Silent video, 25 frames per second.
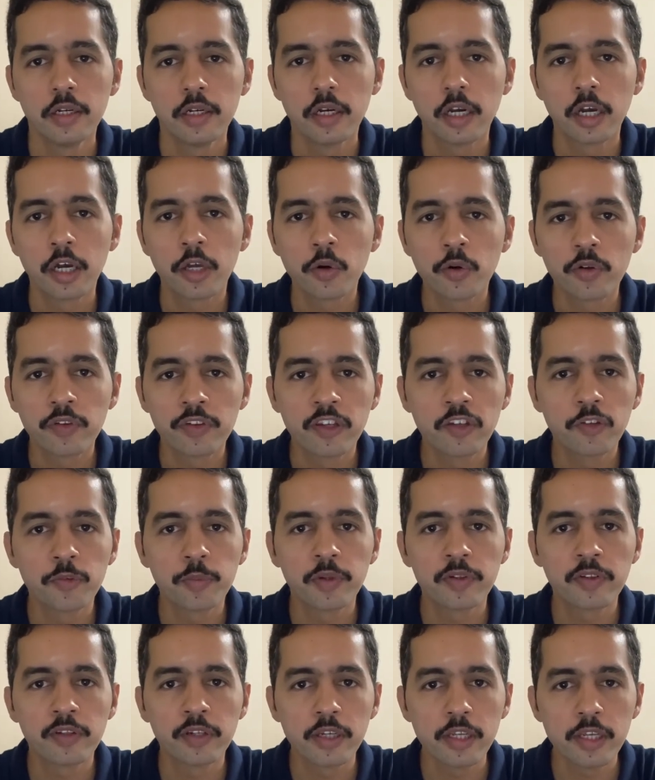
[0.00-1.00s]
around
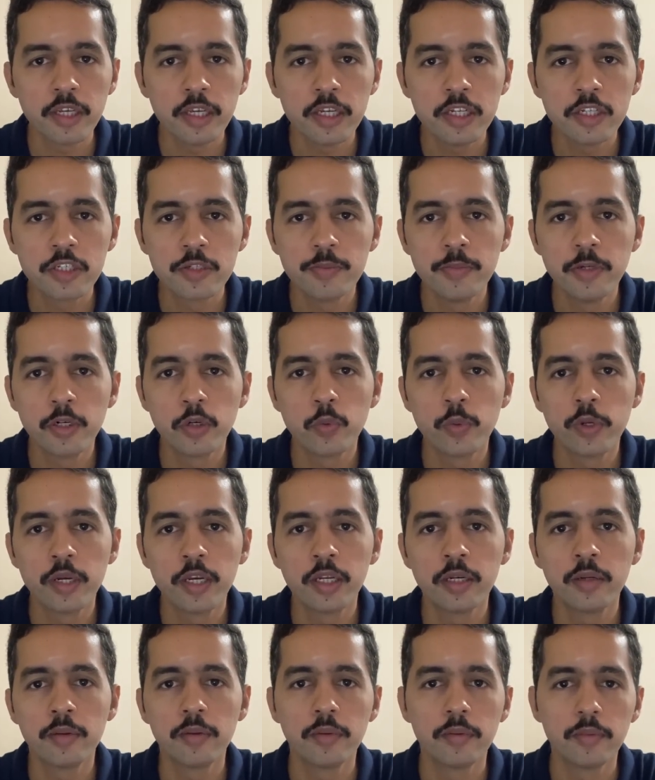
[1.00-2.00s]
6% each
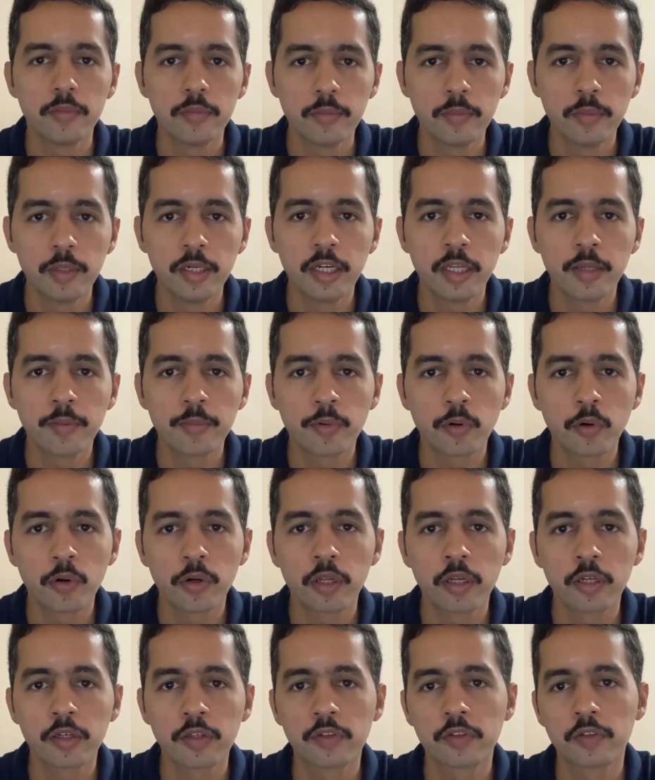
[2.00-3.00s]
between building
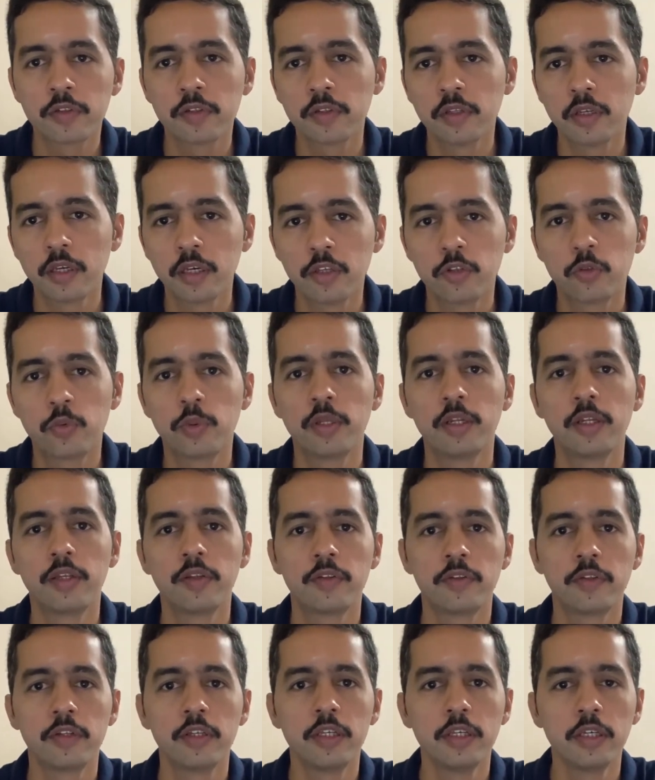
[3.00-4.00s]
products as well
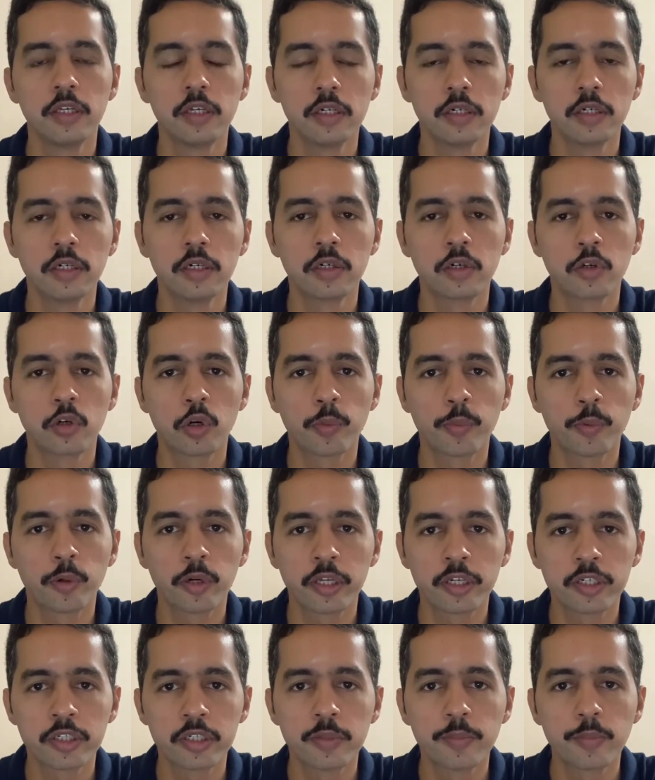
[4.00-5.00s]
as the crop
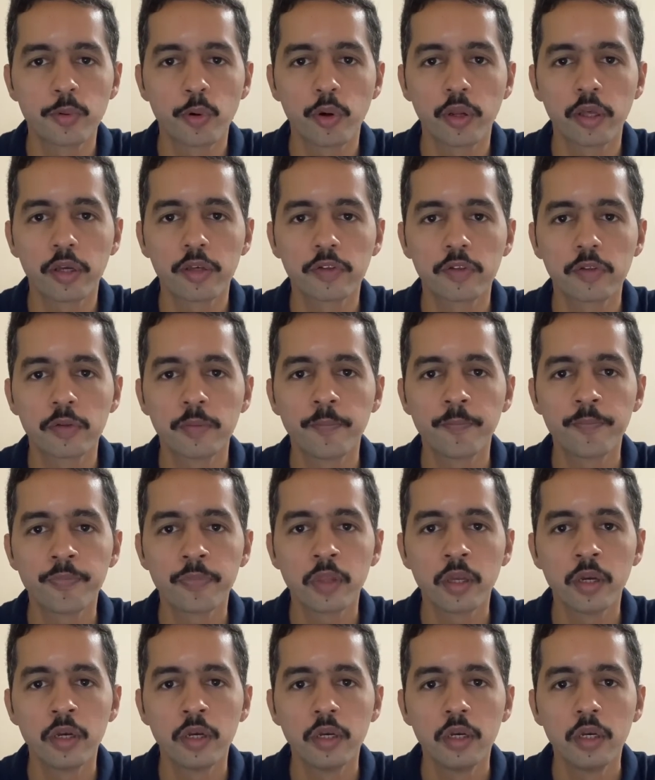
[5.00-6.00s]
protection products.
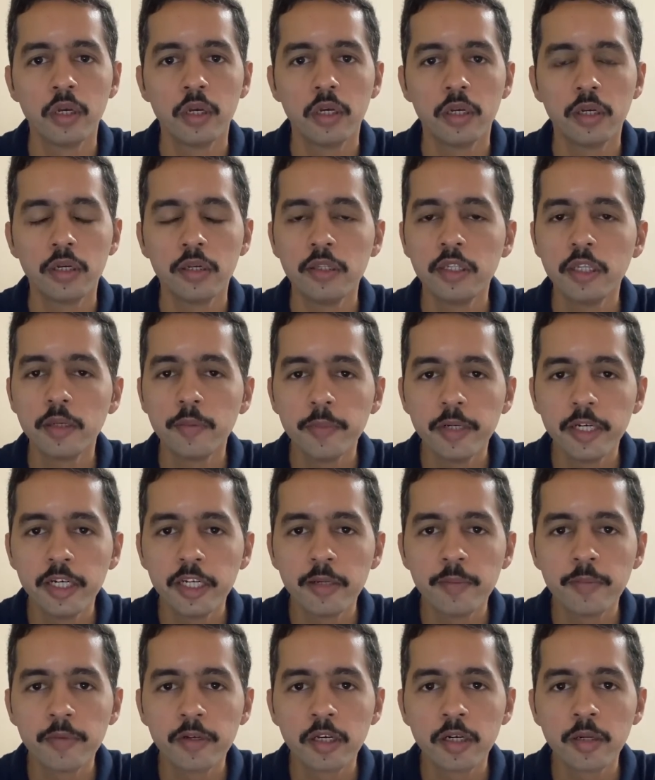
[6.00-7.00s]
In the
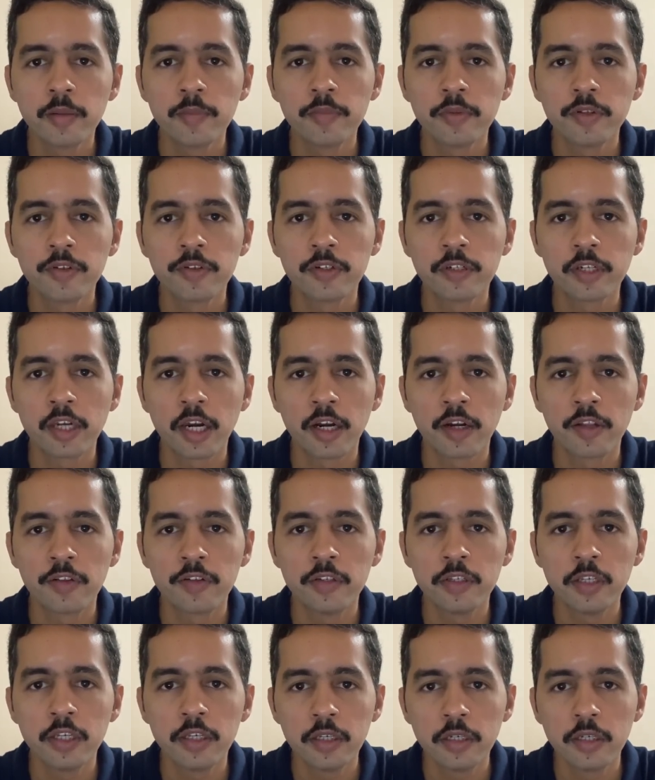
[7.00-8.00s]
medium term, the
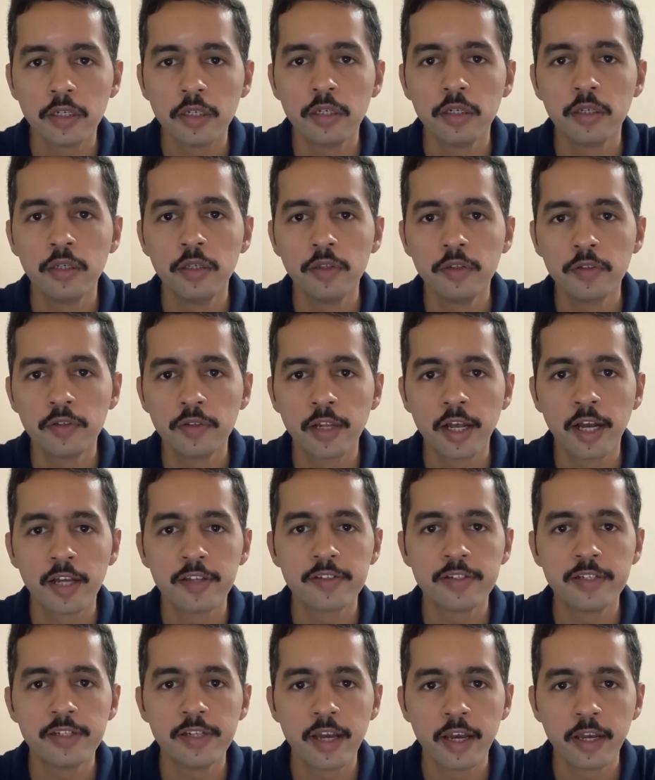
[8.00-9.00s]
strategy is
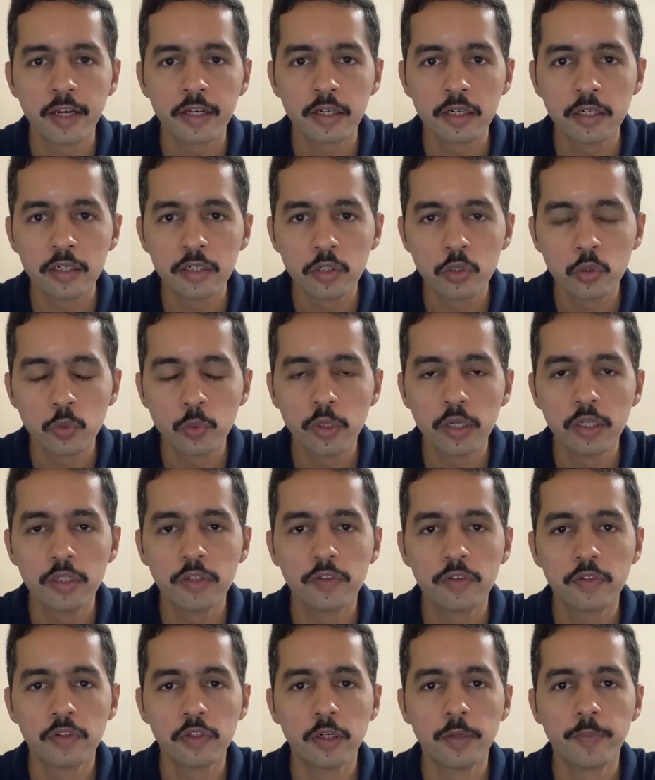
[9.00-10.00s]
largely anchored
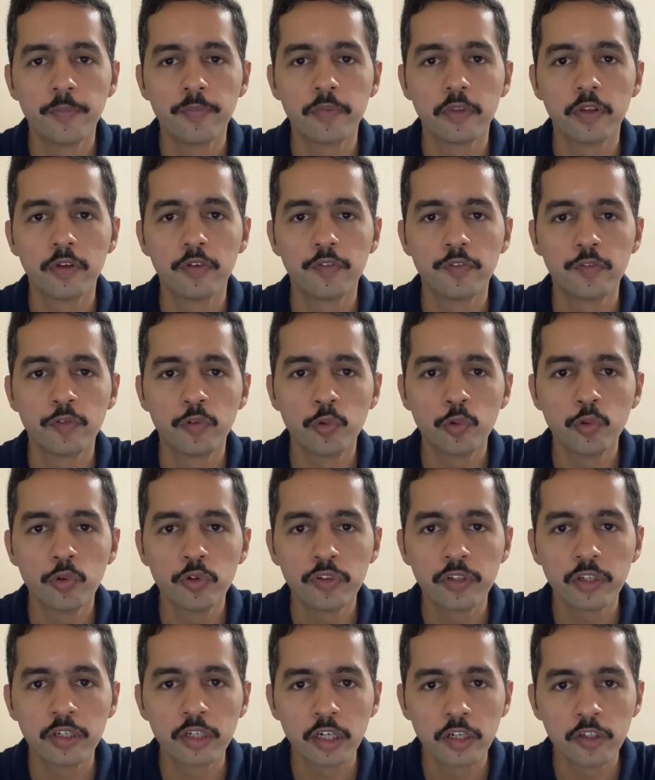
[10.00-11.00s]
towards foods
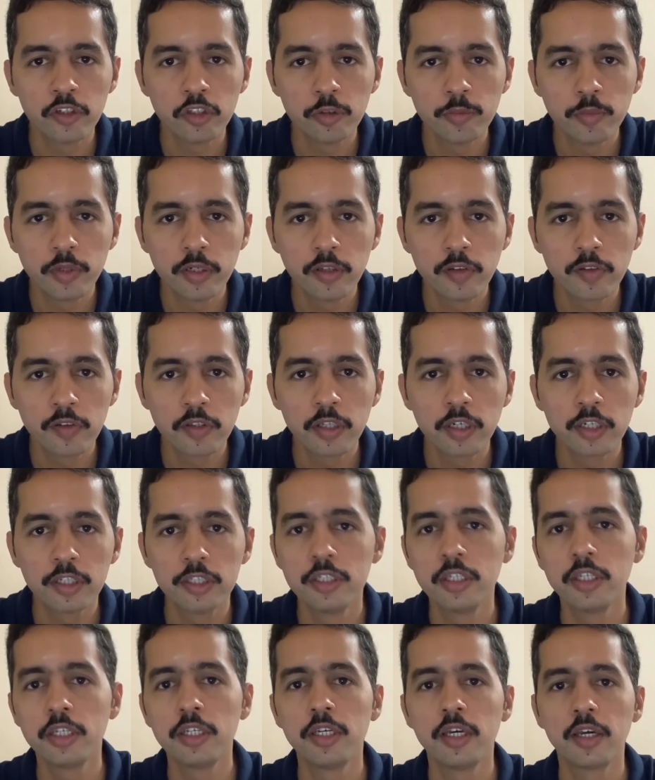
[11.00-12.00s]
and consumer
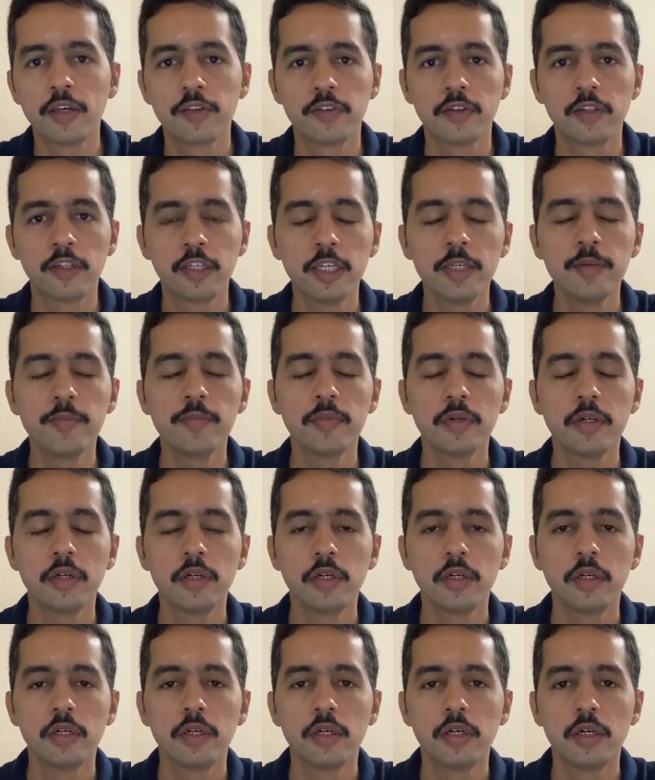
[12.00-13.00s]
discretionary as a theme.
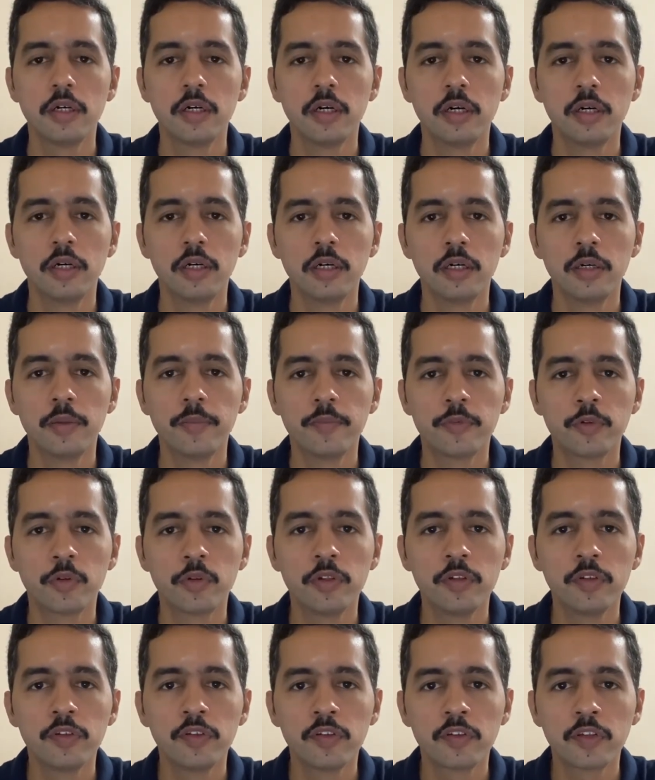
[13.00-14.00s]
So
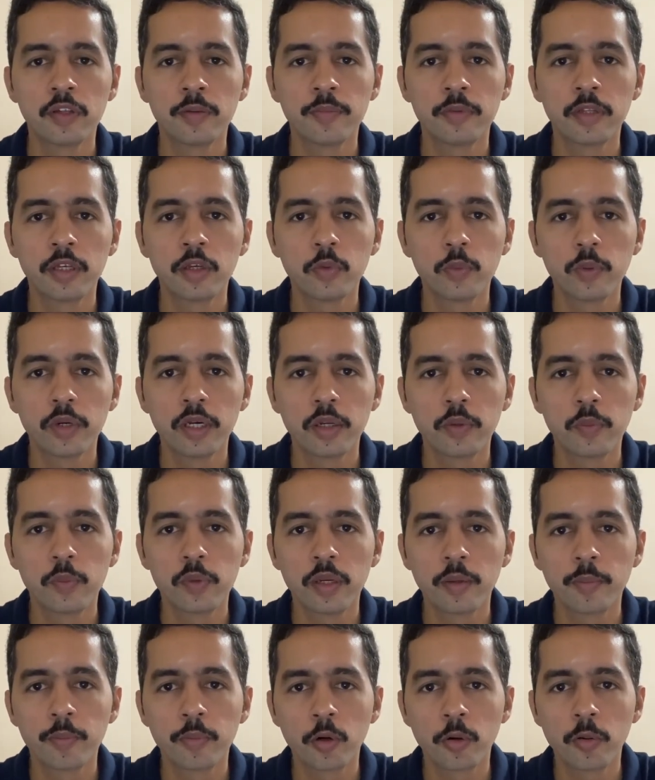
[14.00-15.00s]
this is something where we
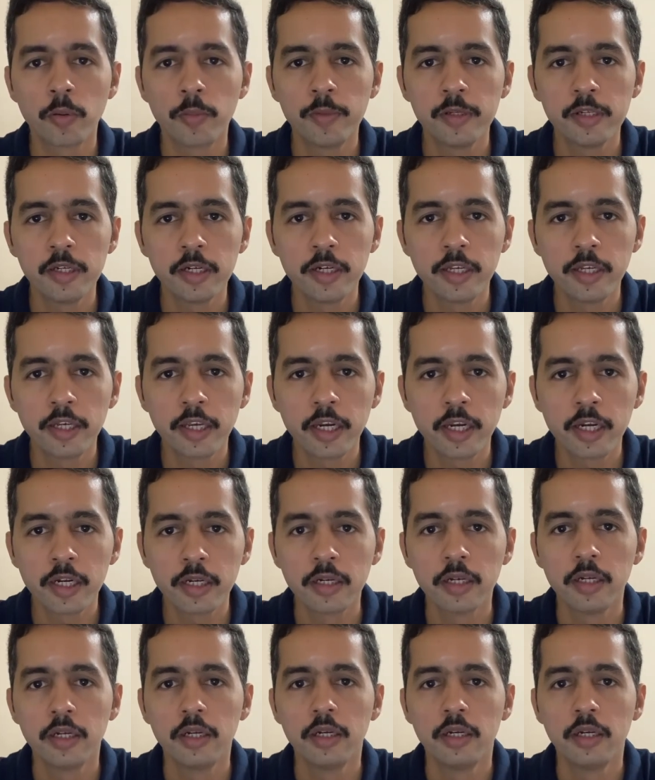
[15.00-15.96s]
are probably a decade